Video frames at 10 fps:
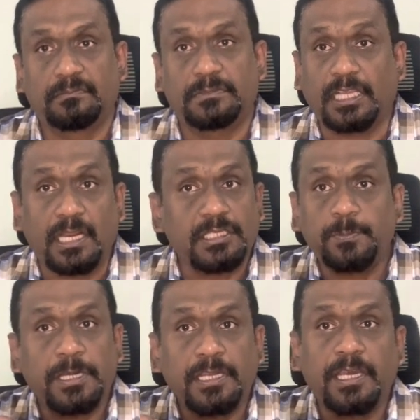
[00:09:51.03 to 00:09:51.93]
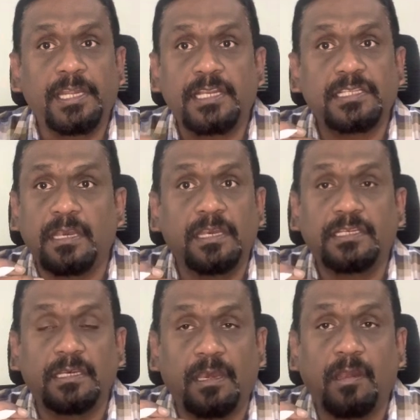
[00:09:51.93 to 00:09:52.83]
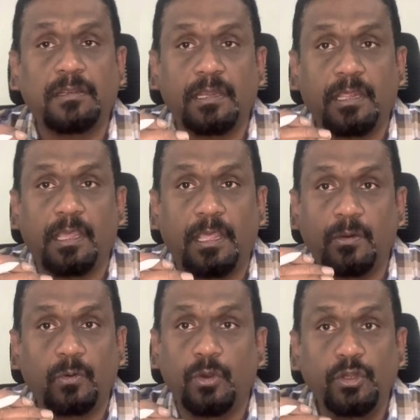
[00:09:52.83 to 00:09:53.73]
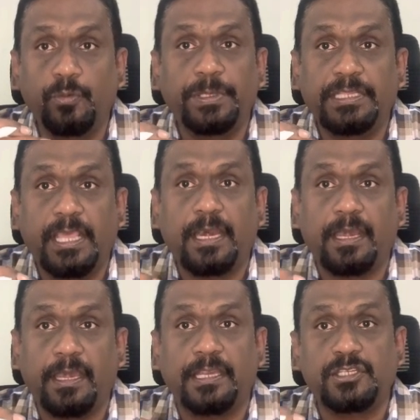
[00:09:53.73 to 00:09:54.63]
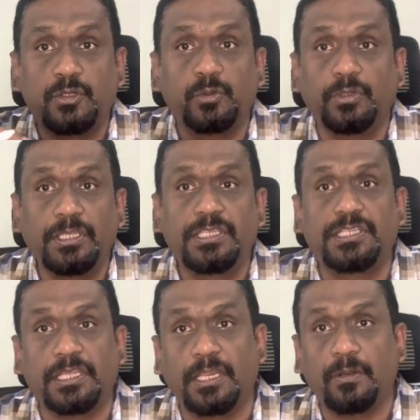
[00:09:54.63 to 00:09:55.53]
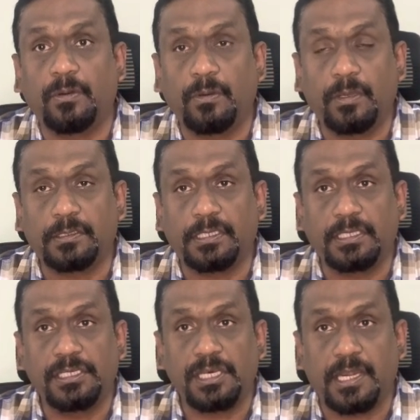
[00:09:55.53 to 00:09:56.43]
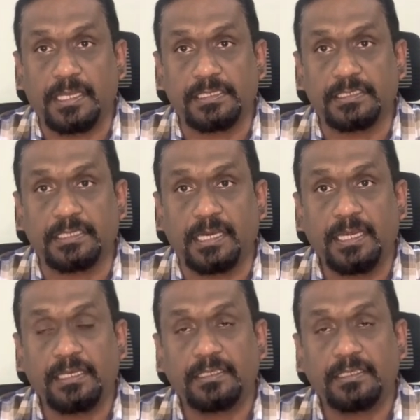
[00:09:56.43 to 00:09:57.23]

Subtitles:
the corresponding entries are not going to be there next to each the initial transaction, right?